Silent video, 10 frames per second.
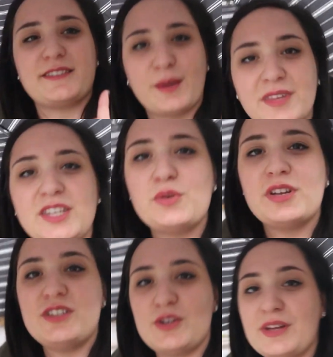something you
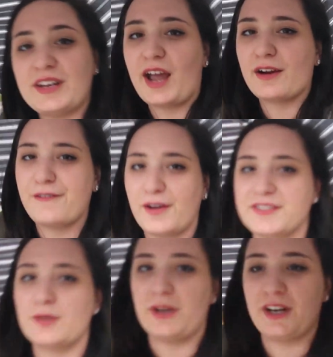can do in Niagara Falls
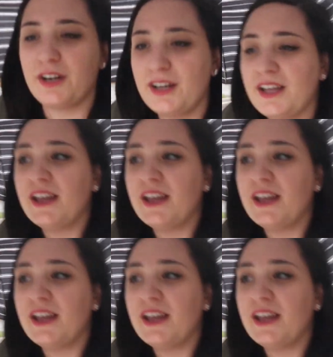in the winter.